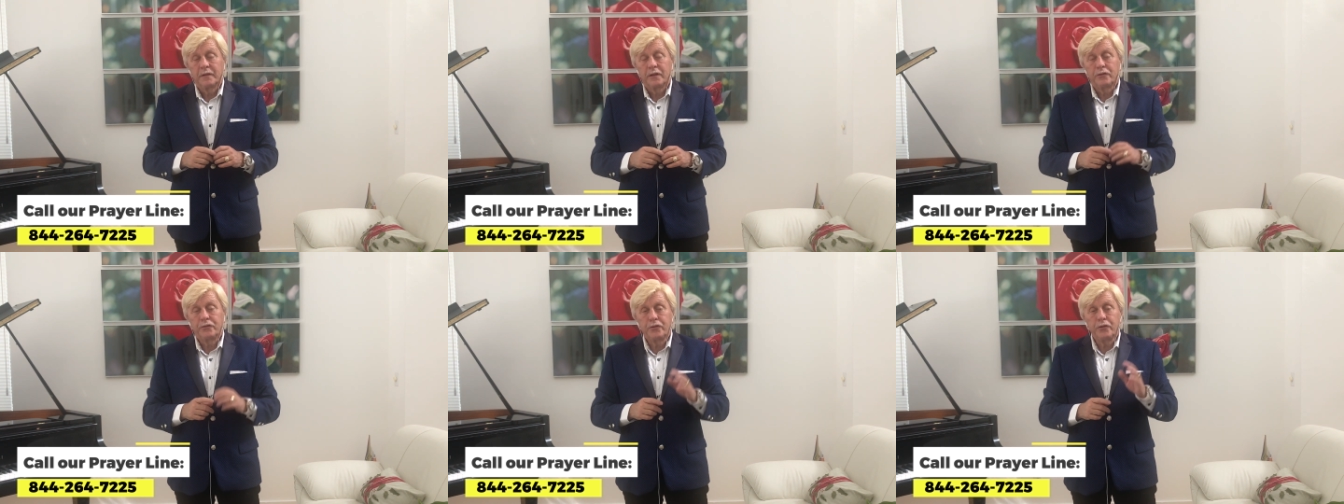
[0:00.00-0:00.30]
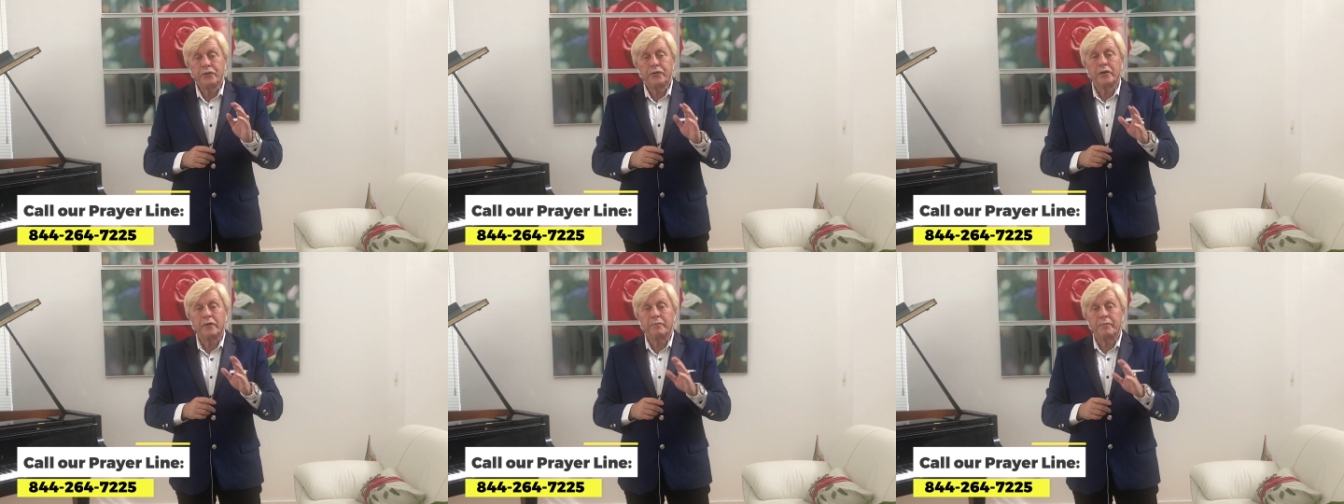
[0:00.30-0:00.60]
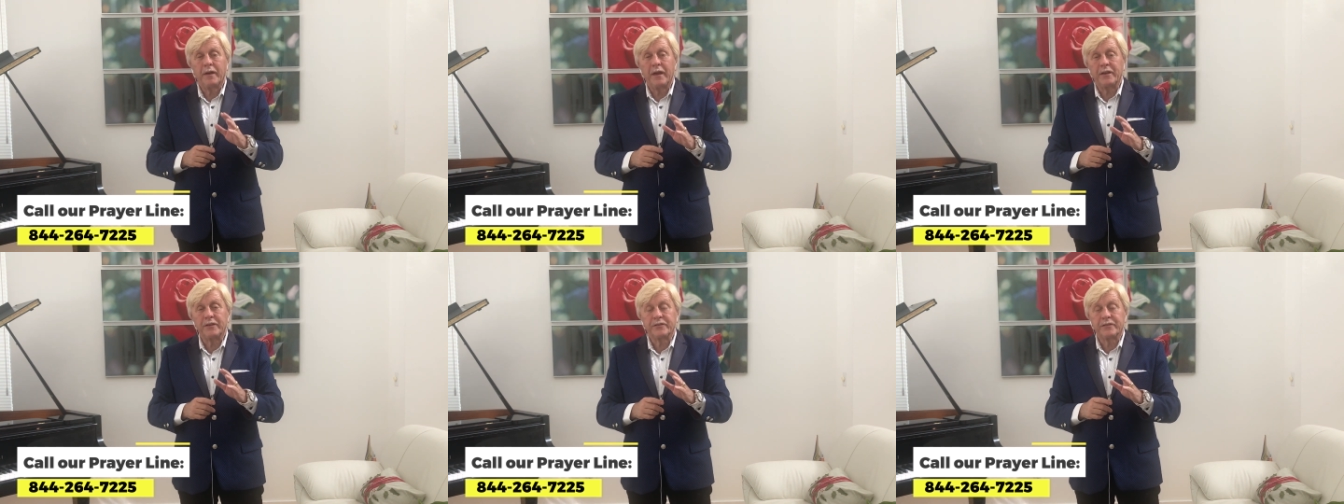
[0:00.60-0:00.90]
Do your
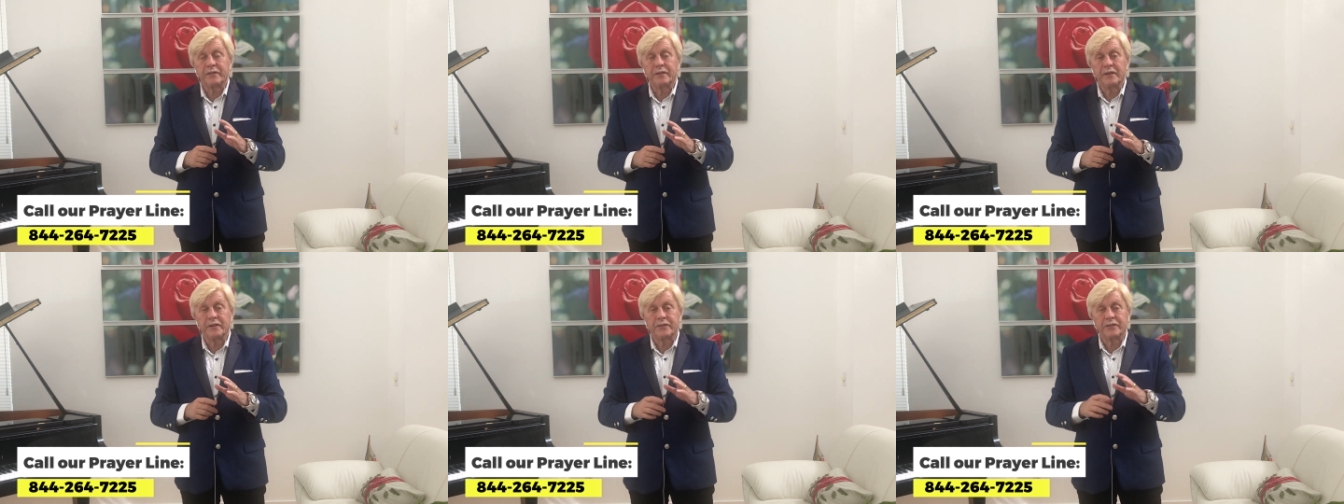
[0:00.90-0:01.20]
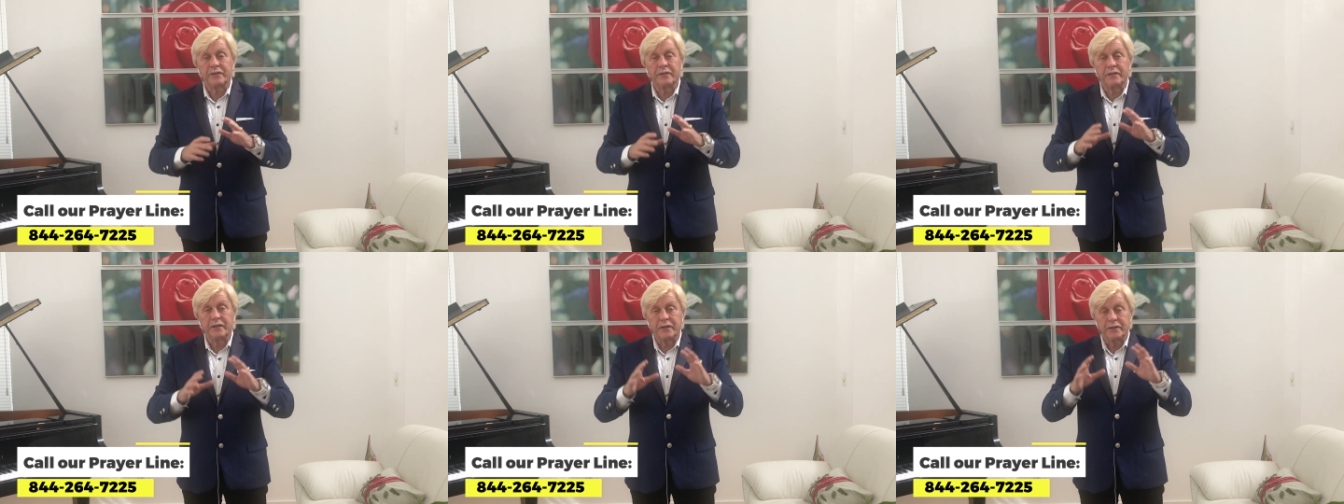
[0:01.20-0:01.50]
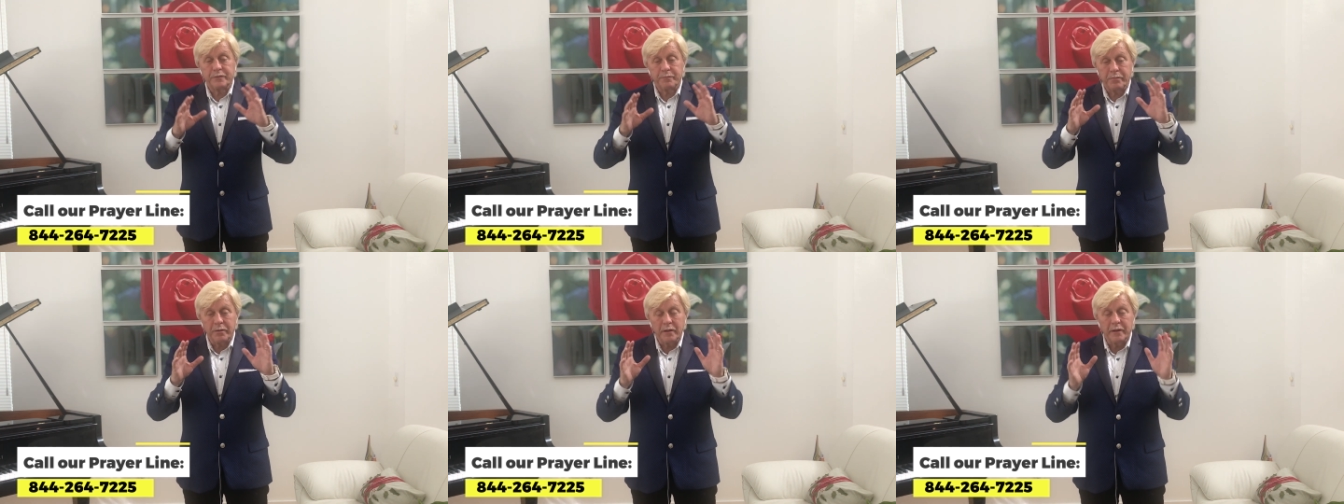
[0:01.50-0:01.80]
best
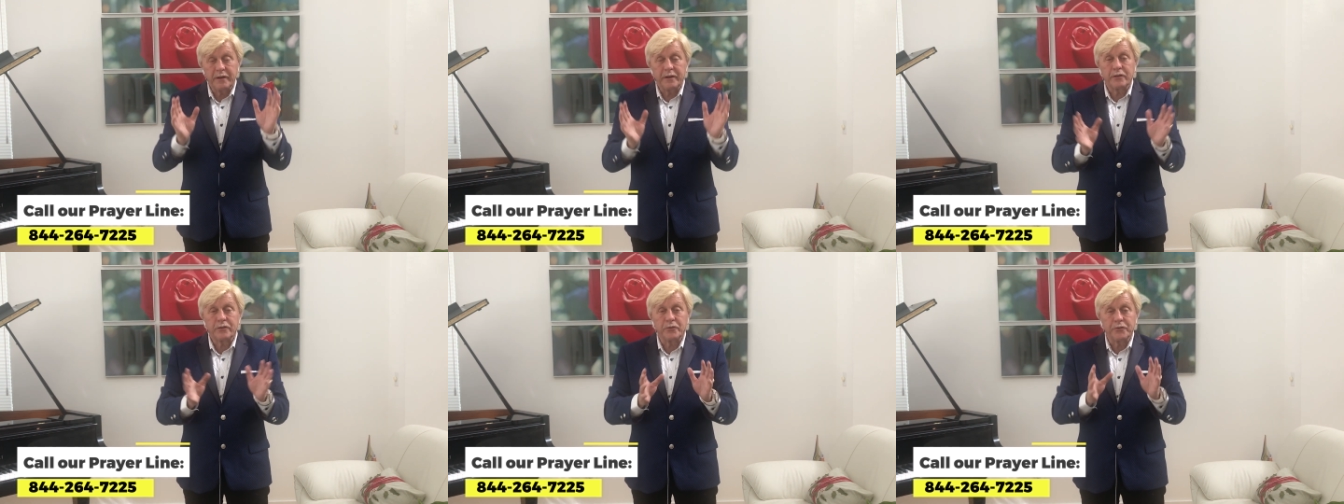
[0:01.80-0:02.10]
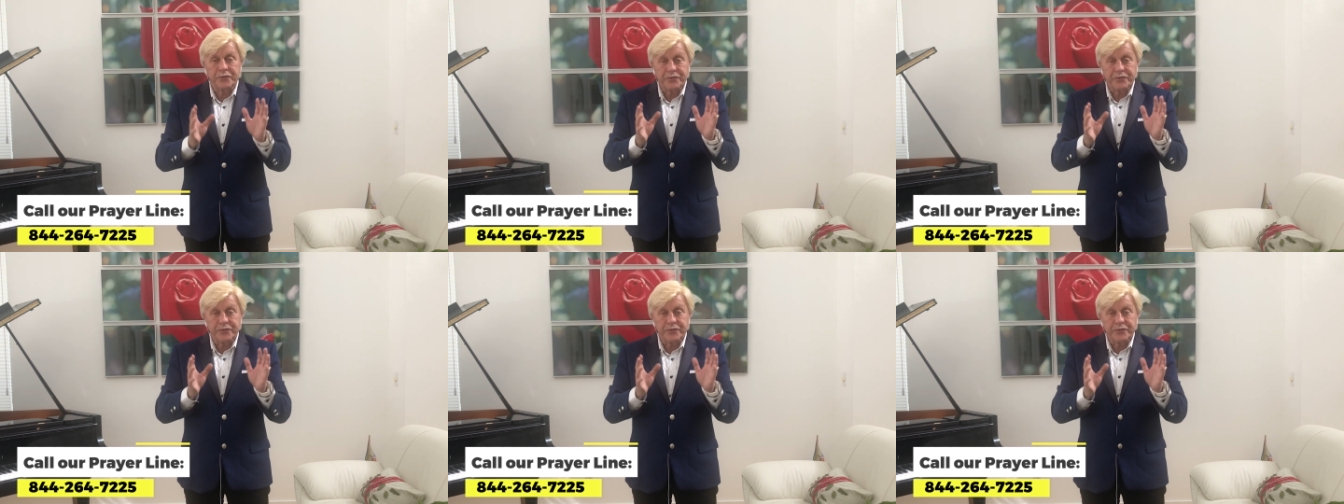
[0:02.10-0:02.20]
this political